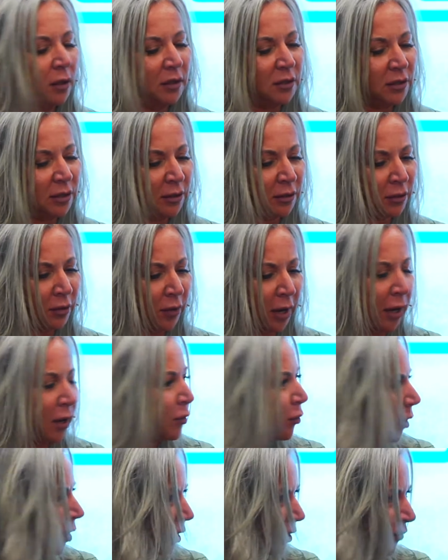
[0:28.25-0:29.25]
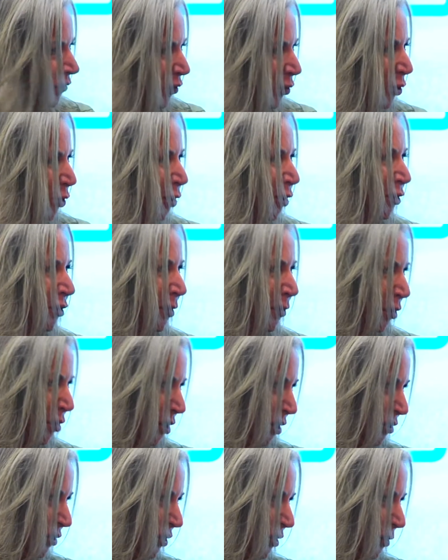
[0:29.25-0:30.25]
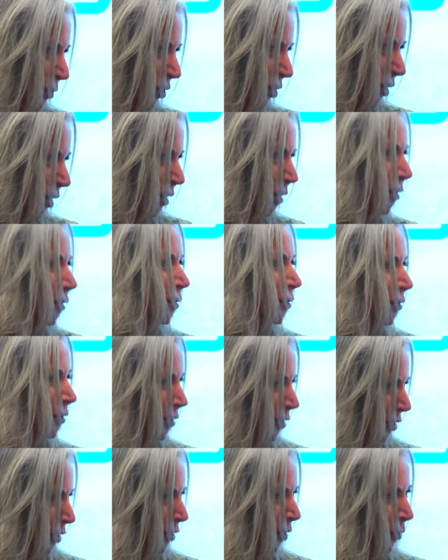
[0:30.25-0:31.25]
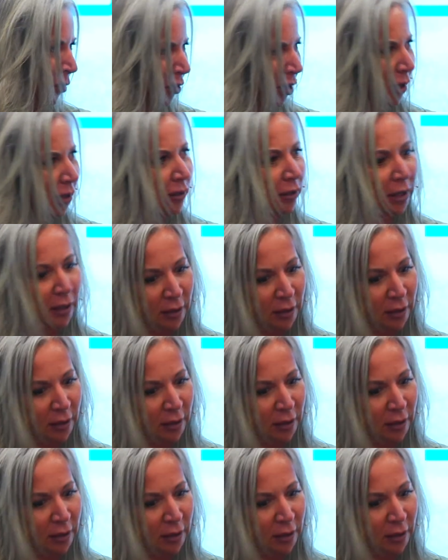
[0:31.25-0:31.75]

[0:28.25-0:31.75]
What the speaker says: Sitting around waiting for the printers to bring us, the print,